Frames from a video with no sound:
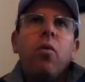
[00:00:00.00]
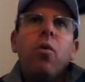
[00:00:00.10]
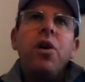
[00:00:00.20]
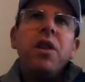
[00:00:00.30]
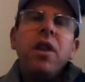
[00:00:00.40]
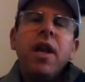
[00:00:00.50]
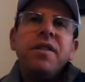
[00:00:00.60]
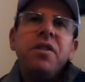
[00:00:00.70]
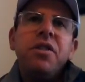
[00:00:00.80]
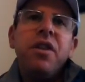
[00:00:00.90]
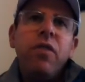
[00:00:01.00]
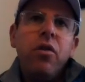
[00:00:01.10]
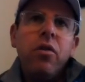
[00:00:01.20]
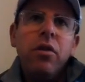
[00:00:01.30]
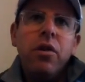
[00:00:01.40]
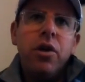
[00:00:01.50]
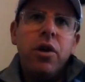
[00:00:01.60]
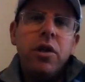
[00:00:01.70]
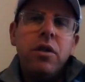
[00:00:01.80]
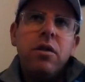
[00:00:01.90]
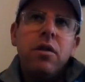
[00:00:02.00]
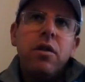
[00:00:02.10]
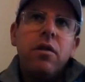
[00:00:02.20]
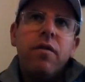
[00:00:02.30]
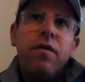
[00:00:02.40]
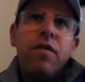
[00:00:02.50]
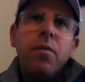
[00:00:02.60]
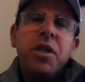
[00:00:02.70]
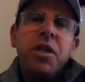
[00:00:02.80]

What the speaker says: what lessons have you learned from